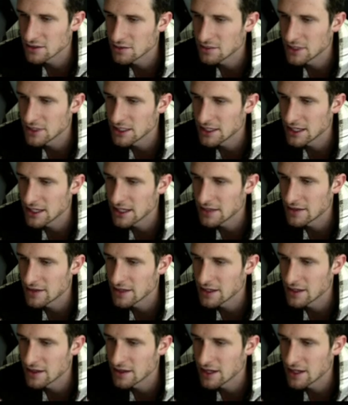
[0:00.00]
bit, and
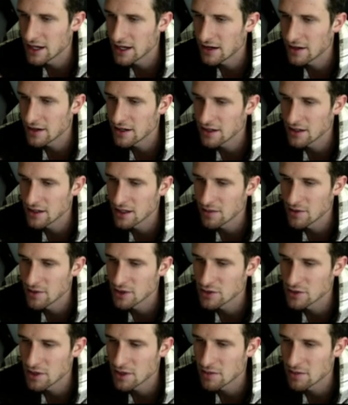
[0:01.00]
then there, heal up
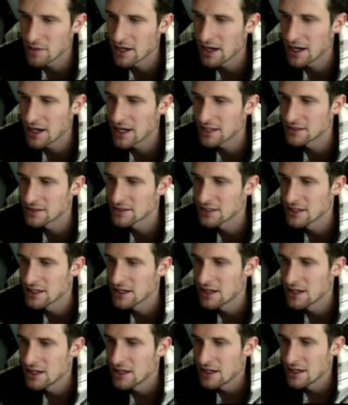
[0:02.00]
those barbarians.
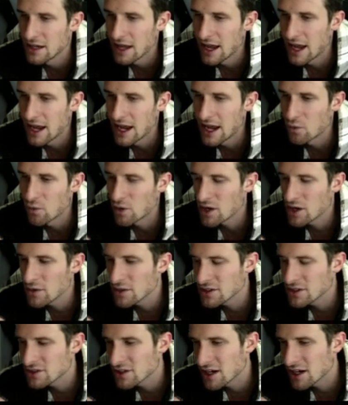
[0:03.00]
And why don't
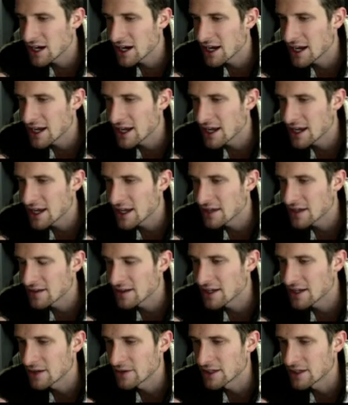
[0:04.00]
we try and...
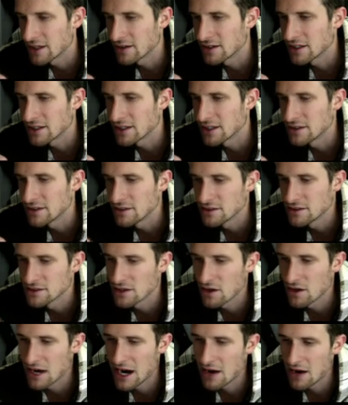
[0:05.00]
There we go, good.
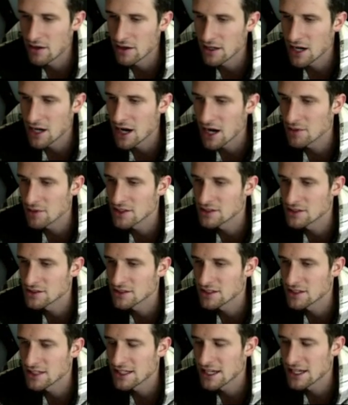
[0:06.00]
So our goblins are
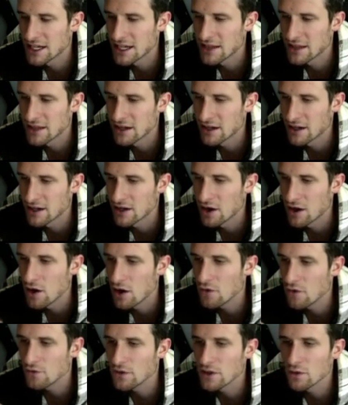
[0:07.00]
going to get in there and
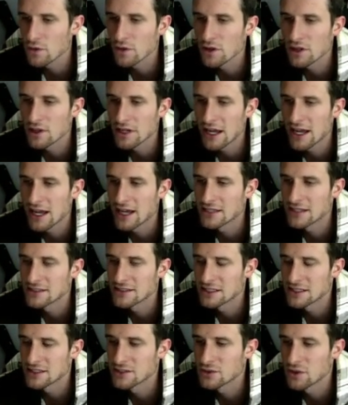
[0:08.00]
hopefully work as
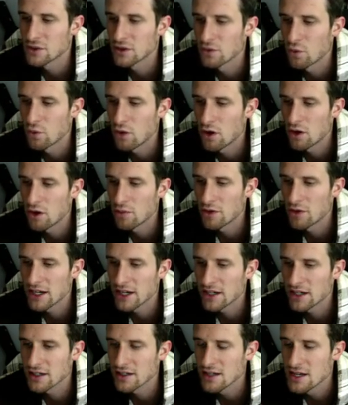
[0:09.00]
a sort of wall
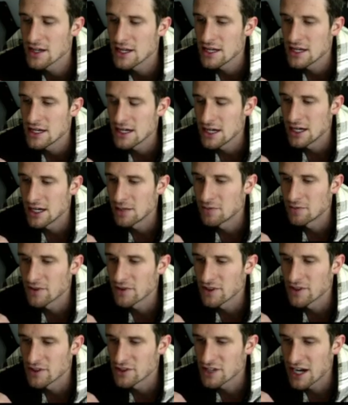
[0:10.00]
breaker um, for
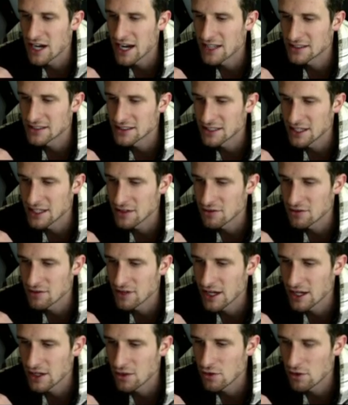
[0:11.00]
the giants to get through
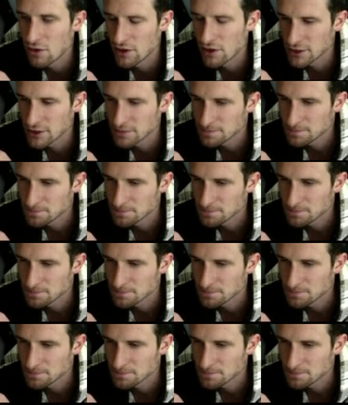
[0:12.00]
that corner.